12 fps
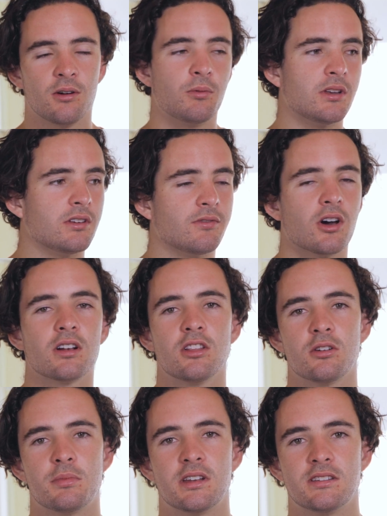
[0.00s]
When you've got a
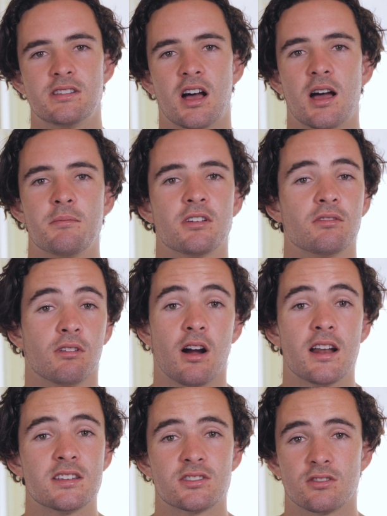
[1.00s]
little bit of time,
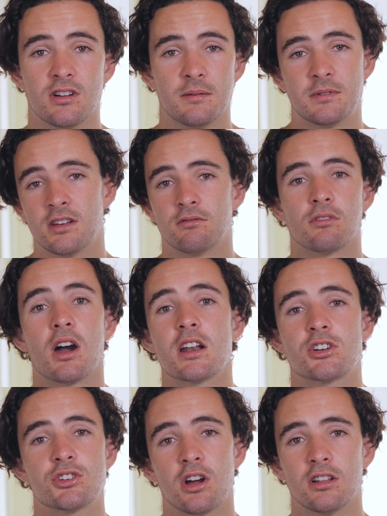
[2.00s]
write a script, write
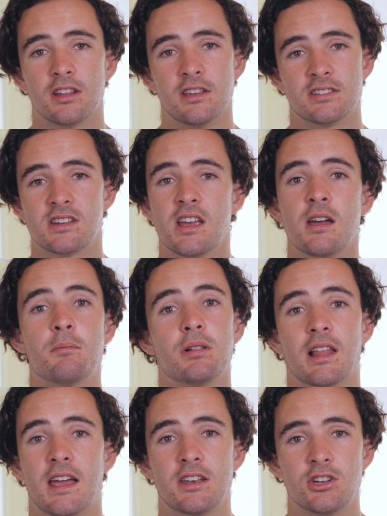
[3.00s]
a shot list,
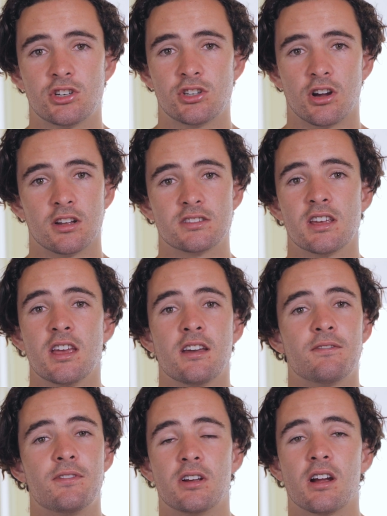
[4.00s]
plan your shots,
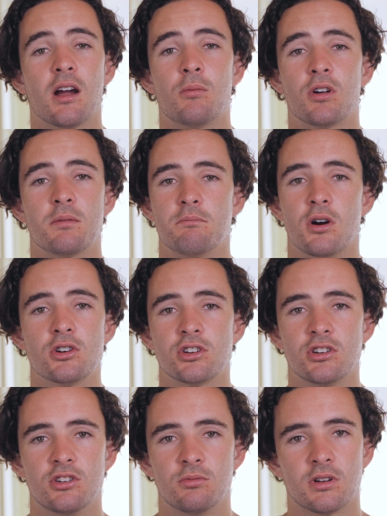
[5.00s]
figure out what
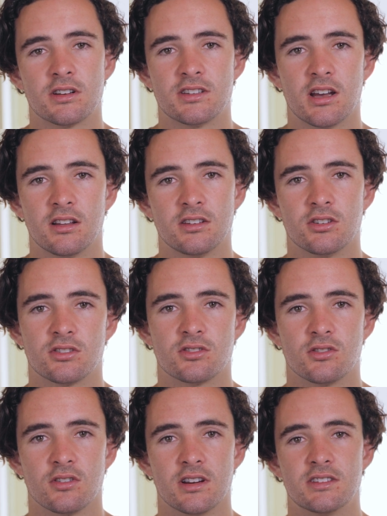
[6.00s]
emotion you want to tell in your
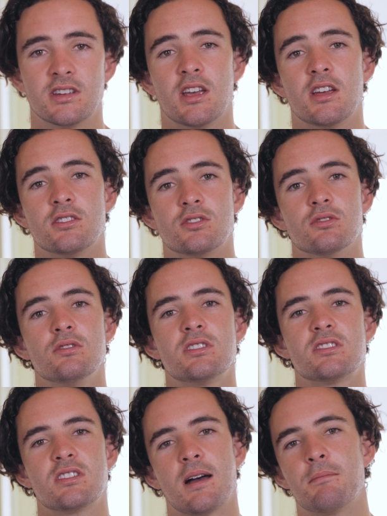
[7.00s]
stories. Do
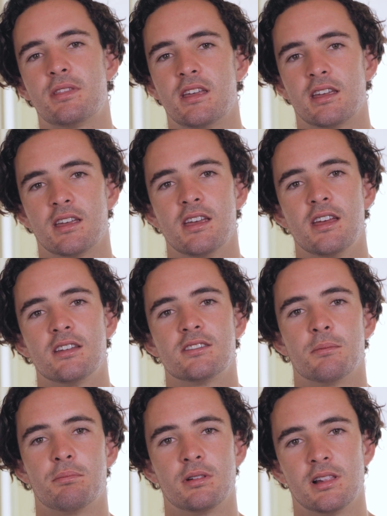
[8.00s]
something
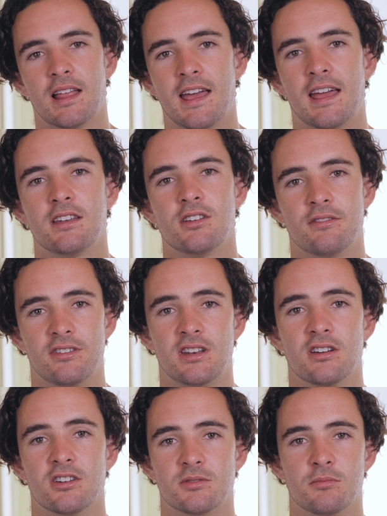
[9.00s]
to plan your
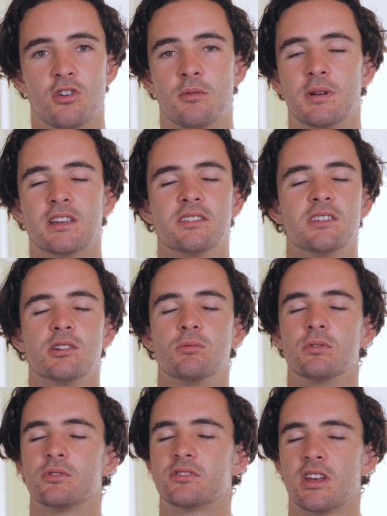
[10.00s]
videos more because it
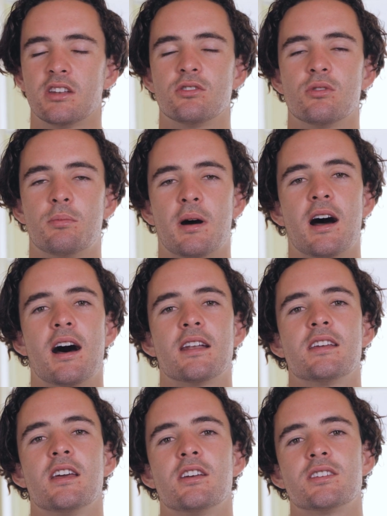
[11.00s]
will set you
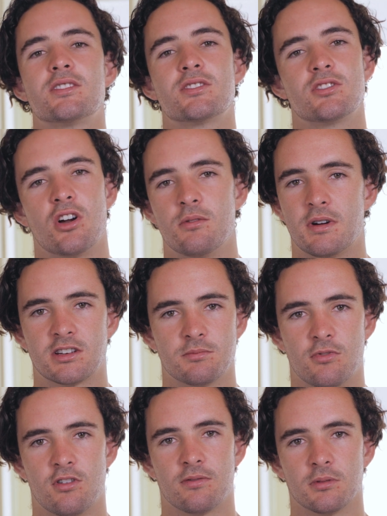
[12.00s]
apart so much
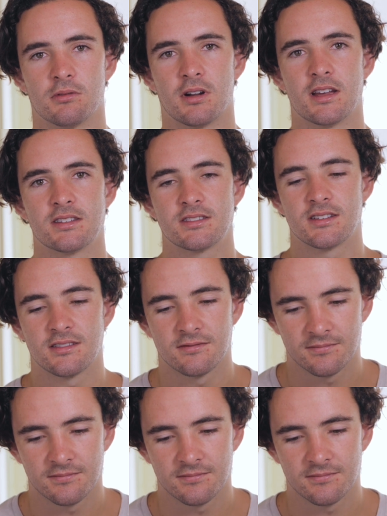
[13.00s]
more from the rest.